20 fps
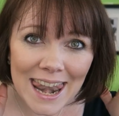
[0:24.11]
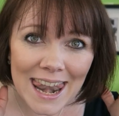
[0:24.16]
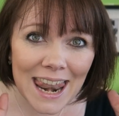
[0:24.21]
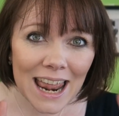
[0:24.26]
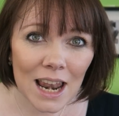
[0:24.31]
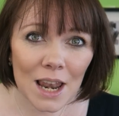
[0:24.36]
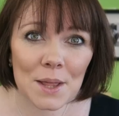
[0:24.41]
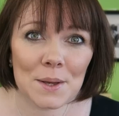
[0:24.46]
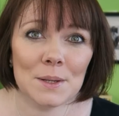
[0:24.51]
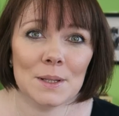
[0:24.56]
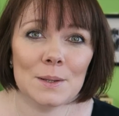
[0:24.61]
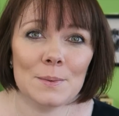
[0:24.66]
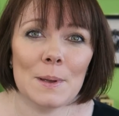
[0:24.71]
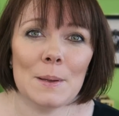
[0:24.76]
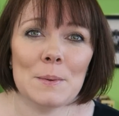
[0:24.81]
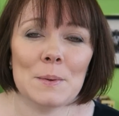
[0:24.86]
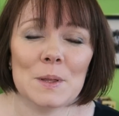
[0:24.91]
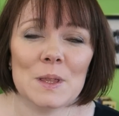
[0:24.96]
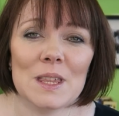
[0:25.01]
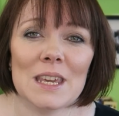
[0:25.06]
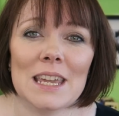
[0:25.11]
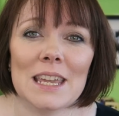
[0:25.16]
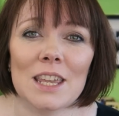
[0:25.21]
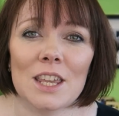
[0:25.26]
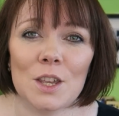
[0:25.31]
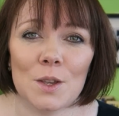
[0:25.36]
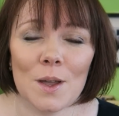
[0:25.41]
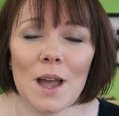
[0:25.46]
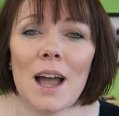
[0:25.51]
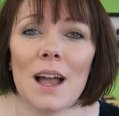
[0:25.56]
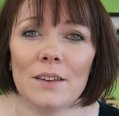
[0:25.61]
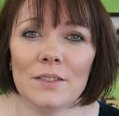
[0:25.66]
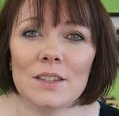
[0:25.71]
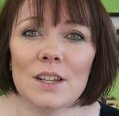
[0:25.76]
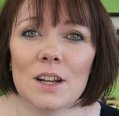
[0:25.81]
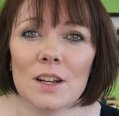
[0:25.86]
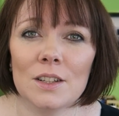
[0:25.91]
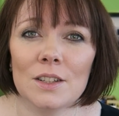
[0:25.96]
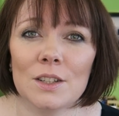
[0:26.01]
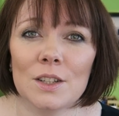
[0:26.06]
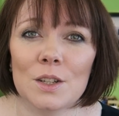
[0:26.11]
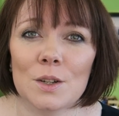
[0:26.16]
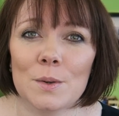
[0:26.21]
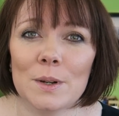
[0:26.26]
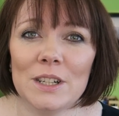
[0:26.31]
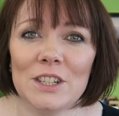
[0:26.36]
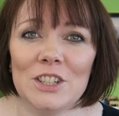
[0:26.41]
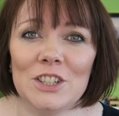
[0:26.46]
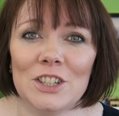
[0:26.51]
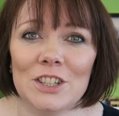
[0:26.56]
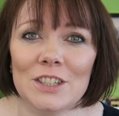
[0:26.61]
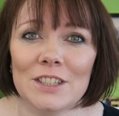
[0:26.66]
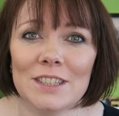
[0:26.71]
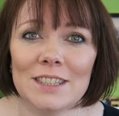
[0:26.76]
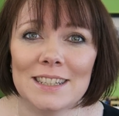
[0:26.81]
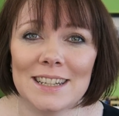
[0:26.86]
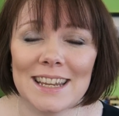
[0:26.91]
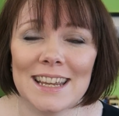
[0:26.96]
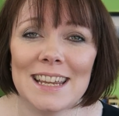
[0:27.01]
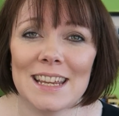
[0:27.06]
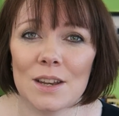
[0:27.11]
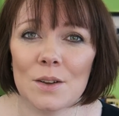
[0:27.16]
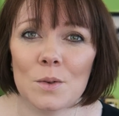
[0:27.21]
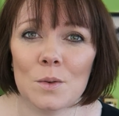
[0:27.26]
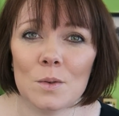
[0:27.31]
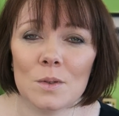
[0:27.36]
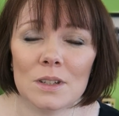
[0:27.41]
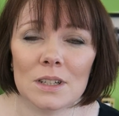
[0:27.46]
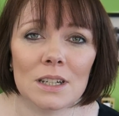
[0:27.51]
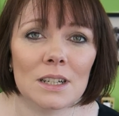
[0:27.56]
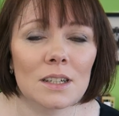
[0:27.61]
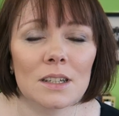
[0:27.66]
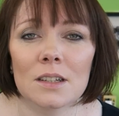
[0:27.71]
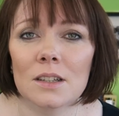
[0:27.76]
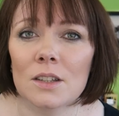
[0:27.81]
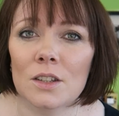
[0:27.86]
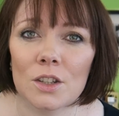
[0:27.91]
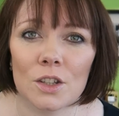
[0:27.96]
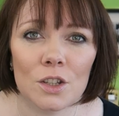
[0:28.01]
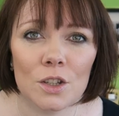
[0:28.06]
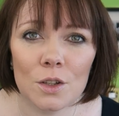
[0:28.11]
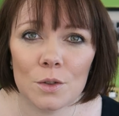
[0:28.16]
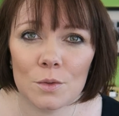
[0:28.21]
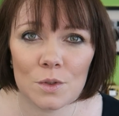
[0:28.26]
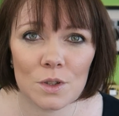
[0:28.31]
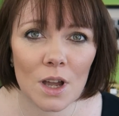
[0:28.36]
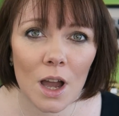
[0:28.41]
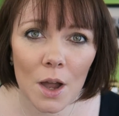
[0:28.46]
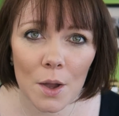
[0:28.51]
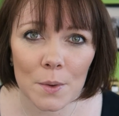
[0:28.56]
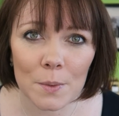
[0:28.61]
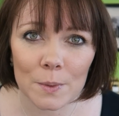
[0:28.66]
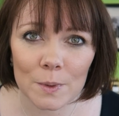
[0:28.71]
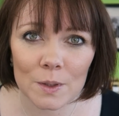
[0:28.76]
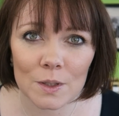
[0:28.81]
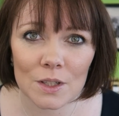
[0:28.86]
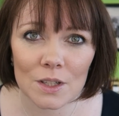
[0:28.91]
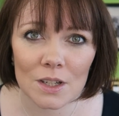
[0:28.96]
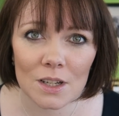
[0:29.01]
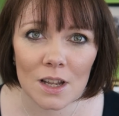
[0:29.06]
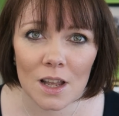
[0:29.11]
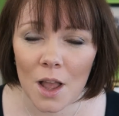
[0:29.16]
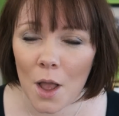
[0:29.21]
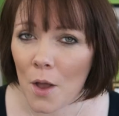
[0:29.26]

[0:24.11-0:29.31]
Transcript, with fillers: Now loads of people think you have to answer the questions in order. You don't.